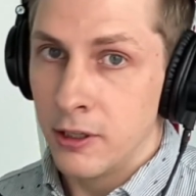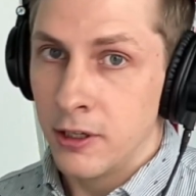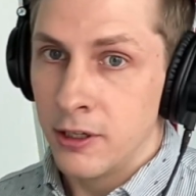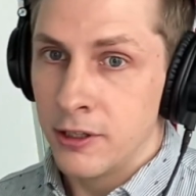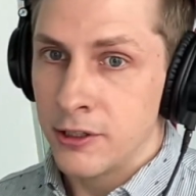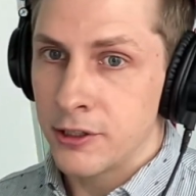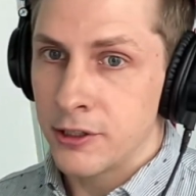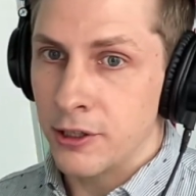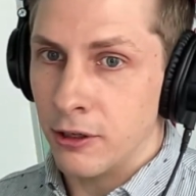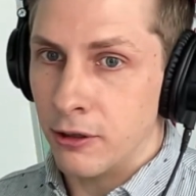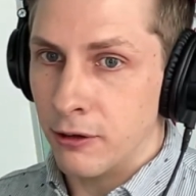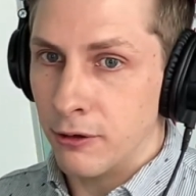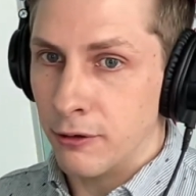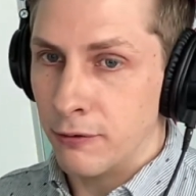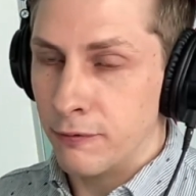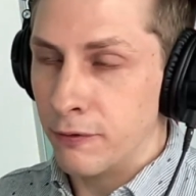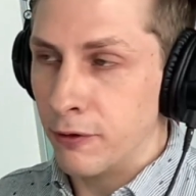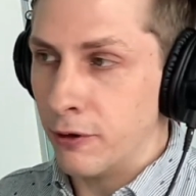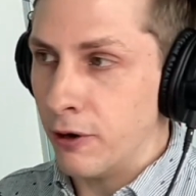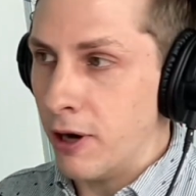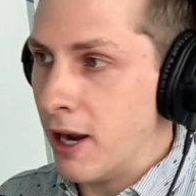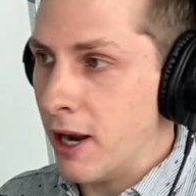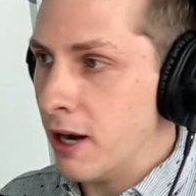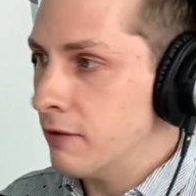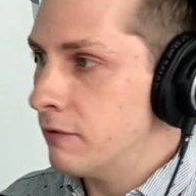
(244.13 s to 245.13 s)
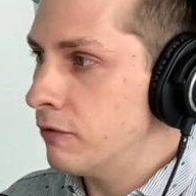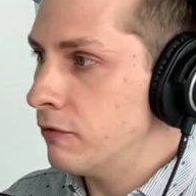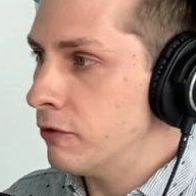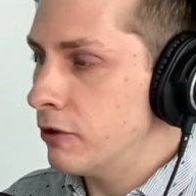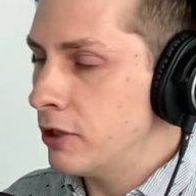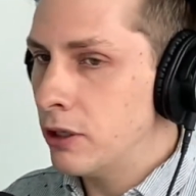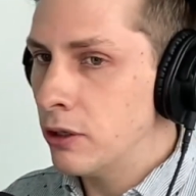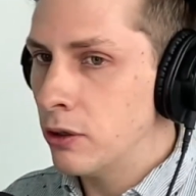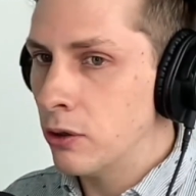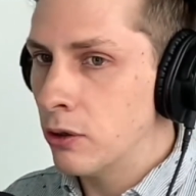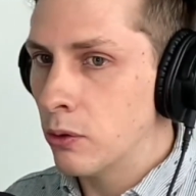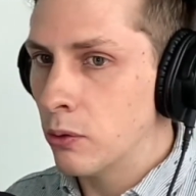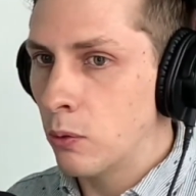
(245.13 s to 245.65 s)
So for every
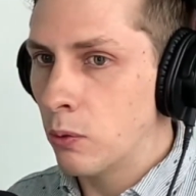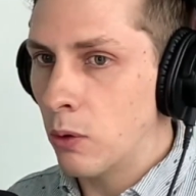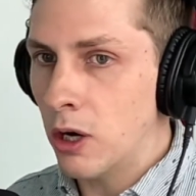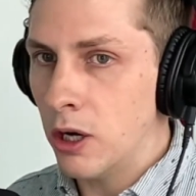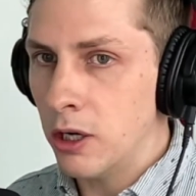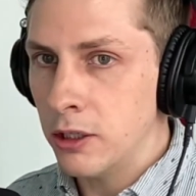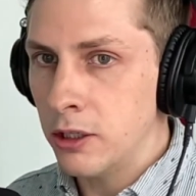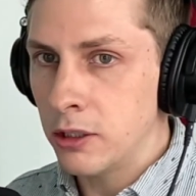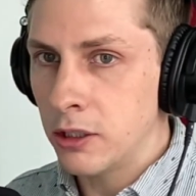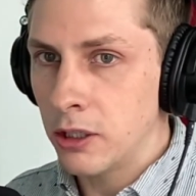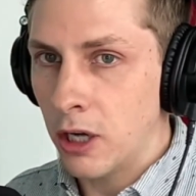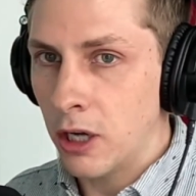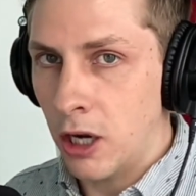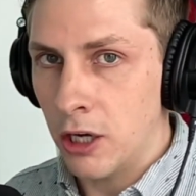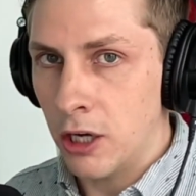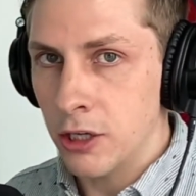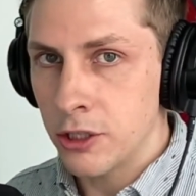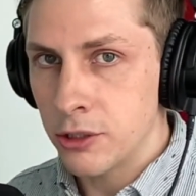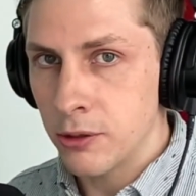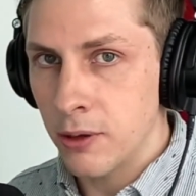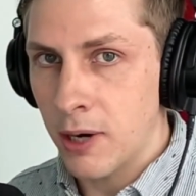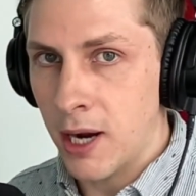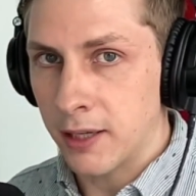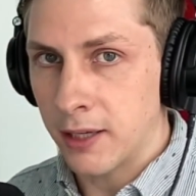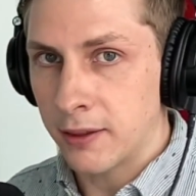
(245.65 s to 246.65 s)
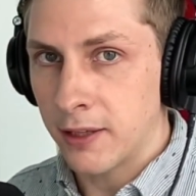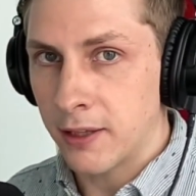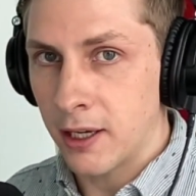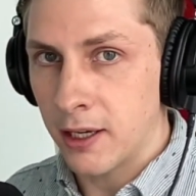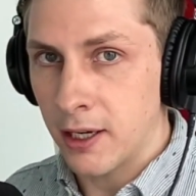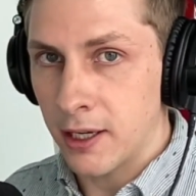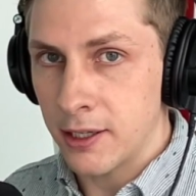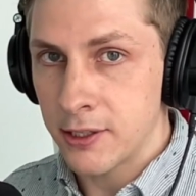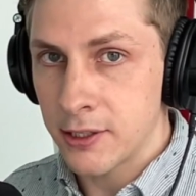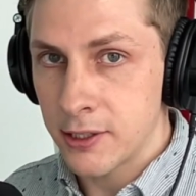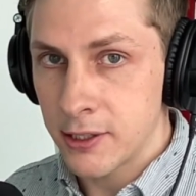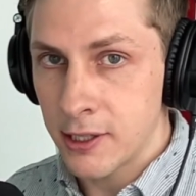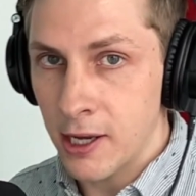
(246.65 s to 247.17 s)
one contract that I
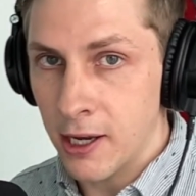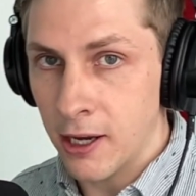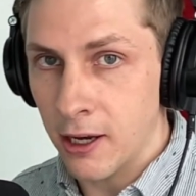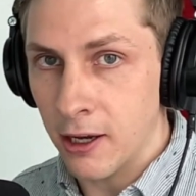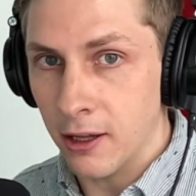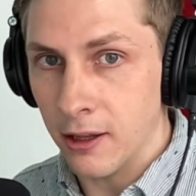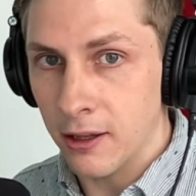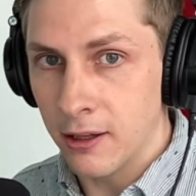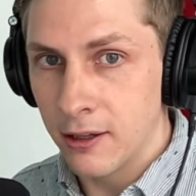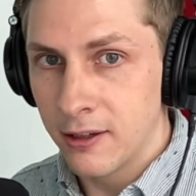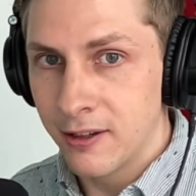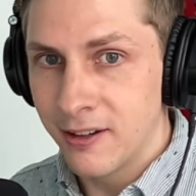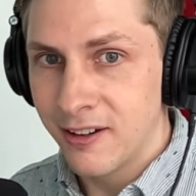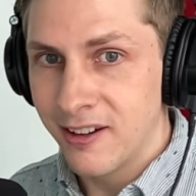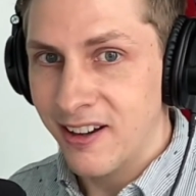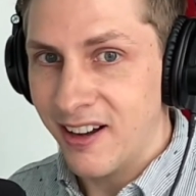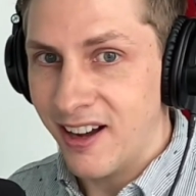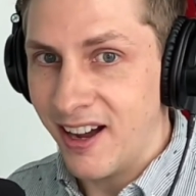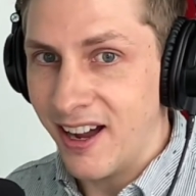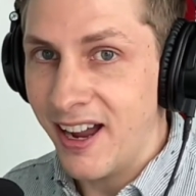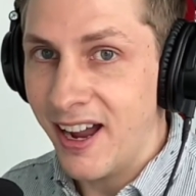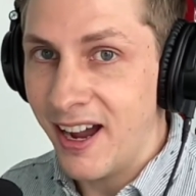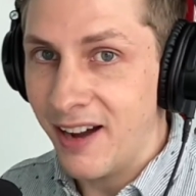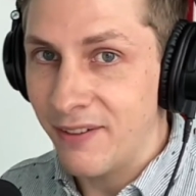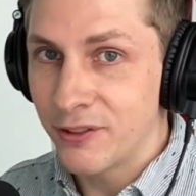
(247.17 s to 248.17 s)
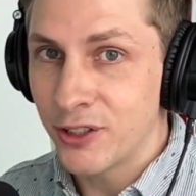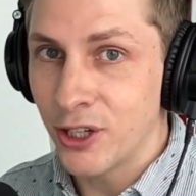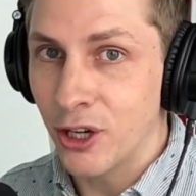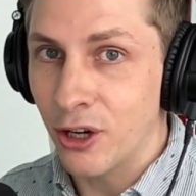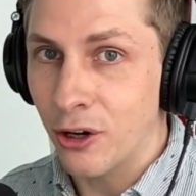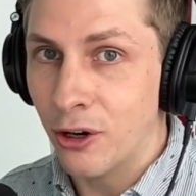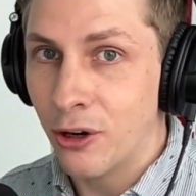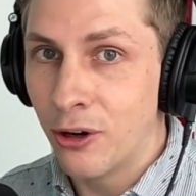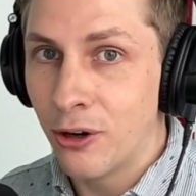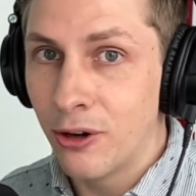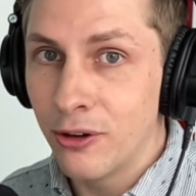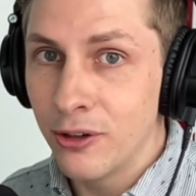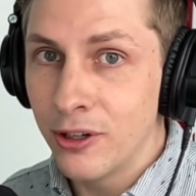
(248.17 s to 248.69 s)
sell, I have to
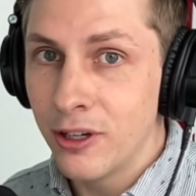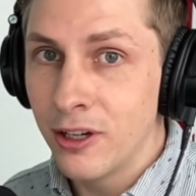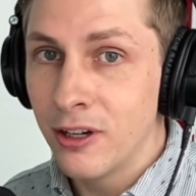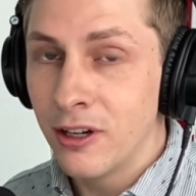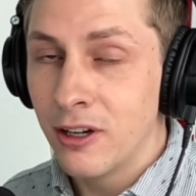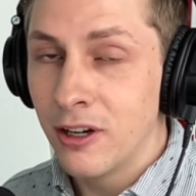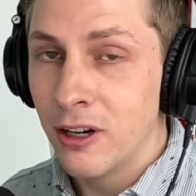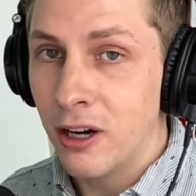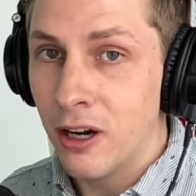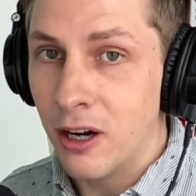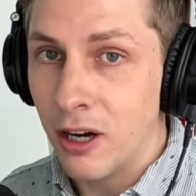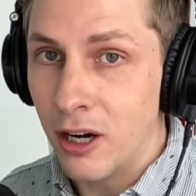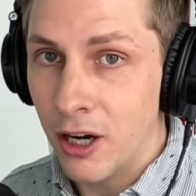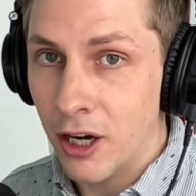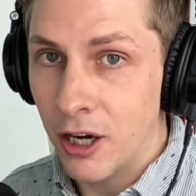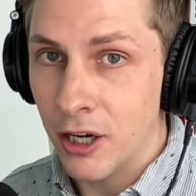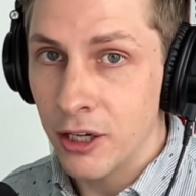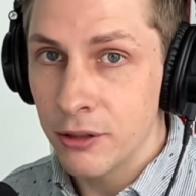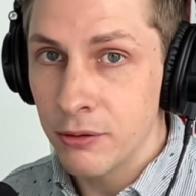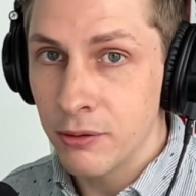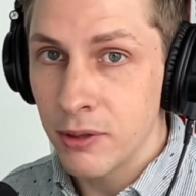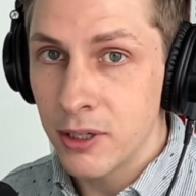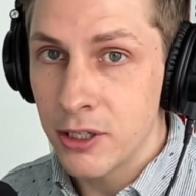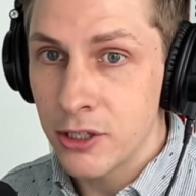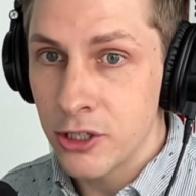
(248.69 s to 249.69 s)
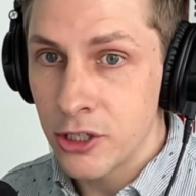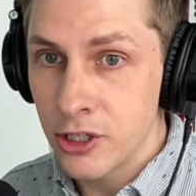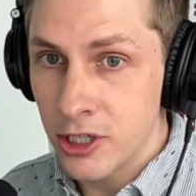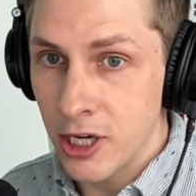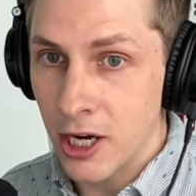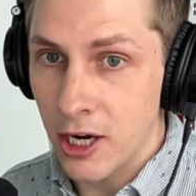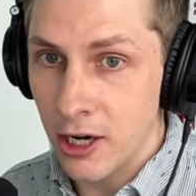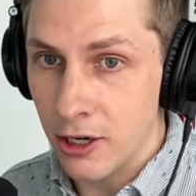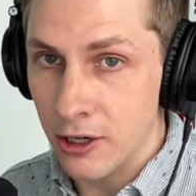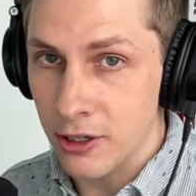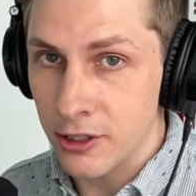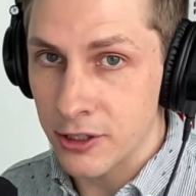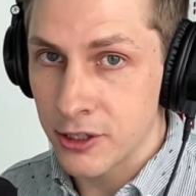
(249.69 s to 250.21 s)
own 100
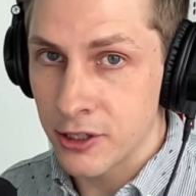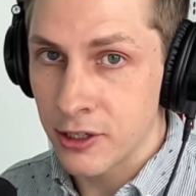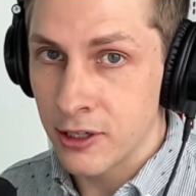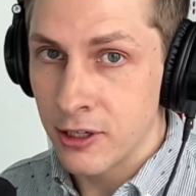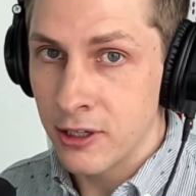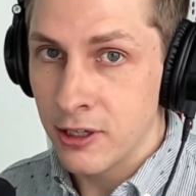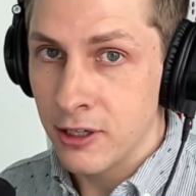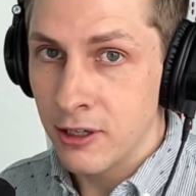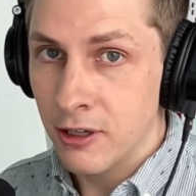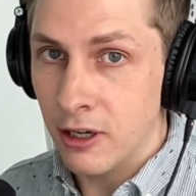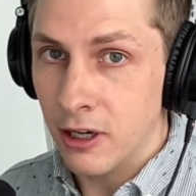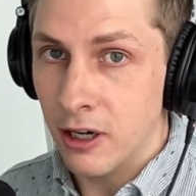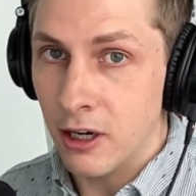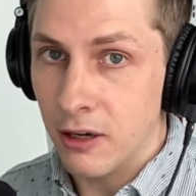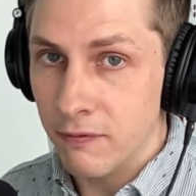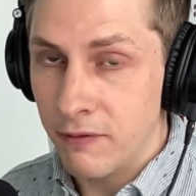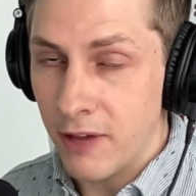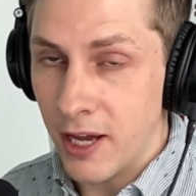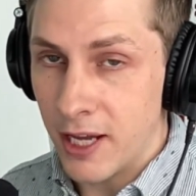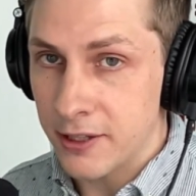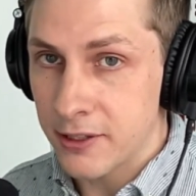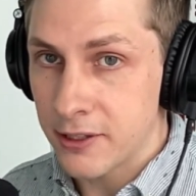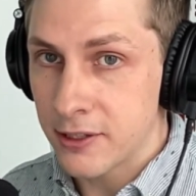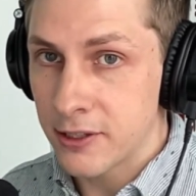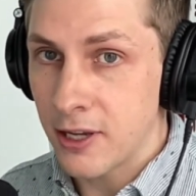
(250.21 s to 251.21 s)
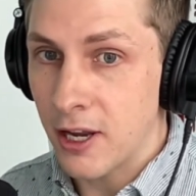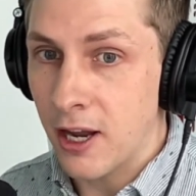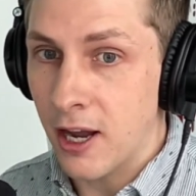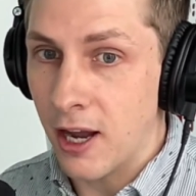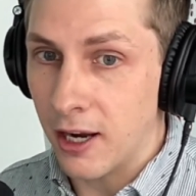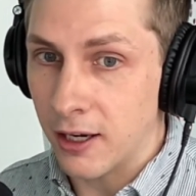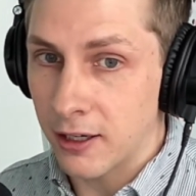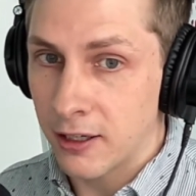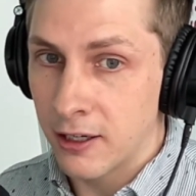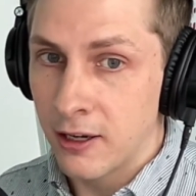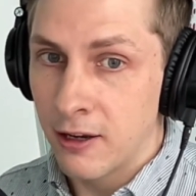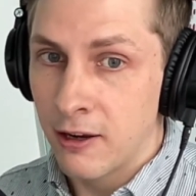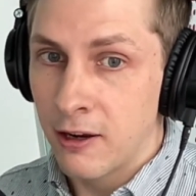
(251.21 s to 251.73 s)
shares of that
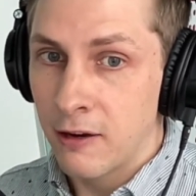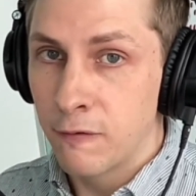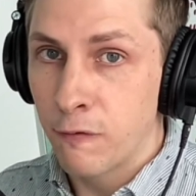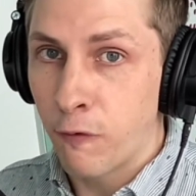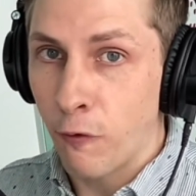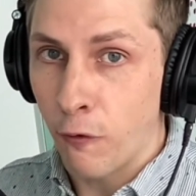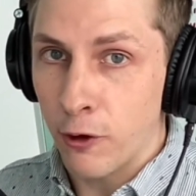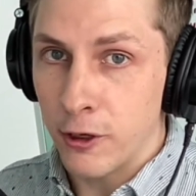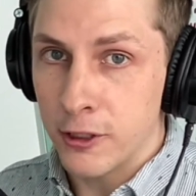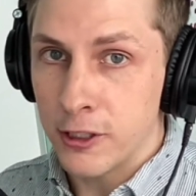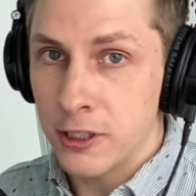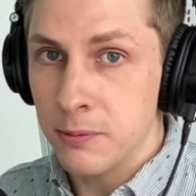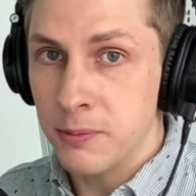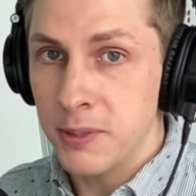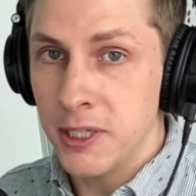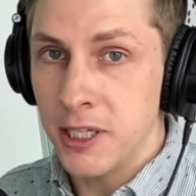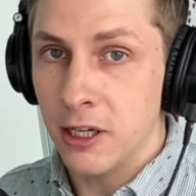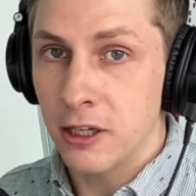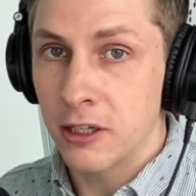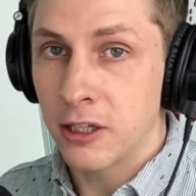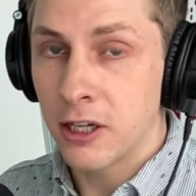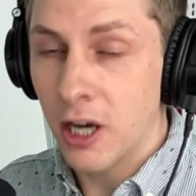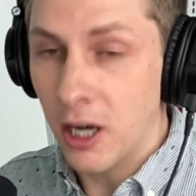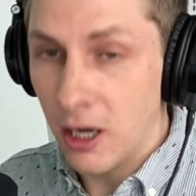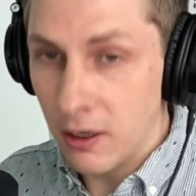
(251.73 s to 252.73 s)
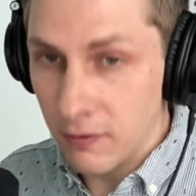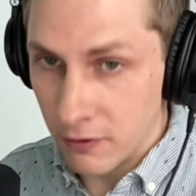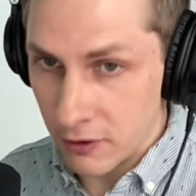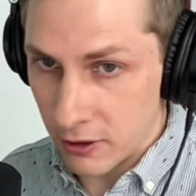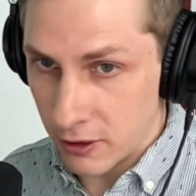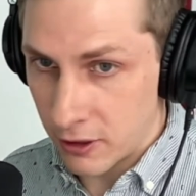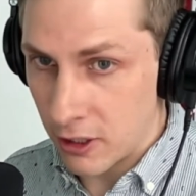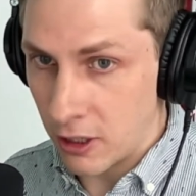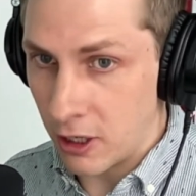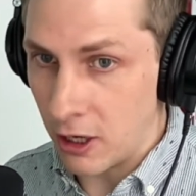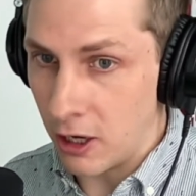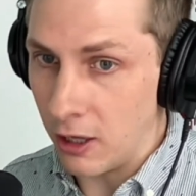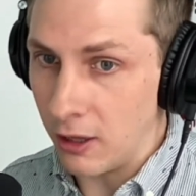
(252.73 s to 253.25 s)
stock for it to be a covered
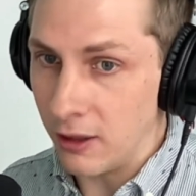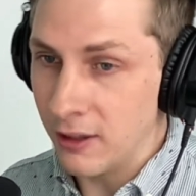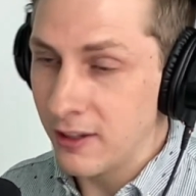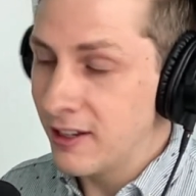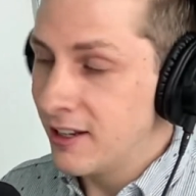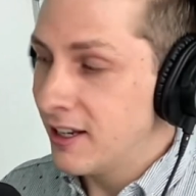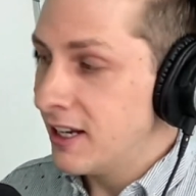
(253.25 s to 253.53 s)
call.